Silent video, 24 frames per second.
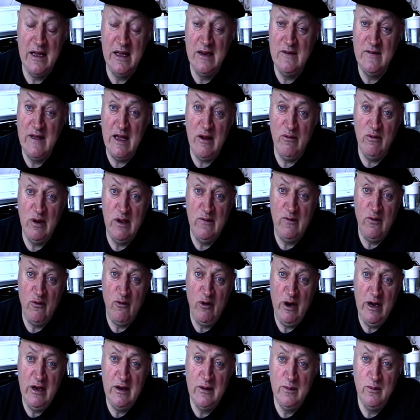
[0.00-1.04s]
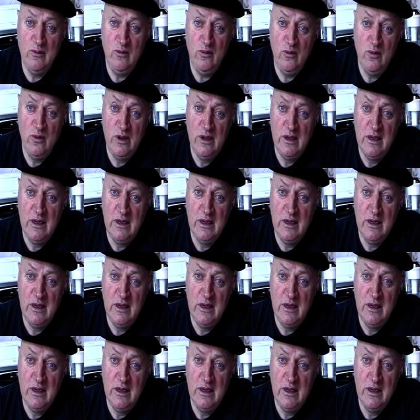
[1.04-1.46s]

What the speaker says: in that referendum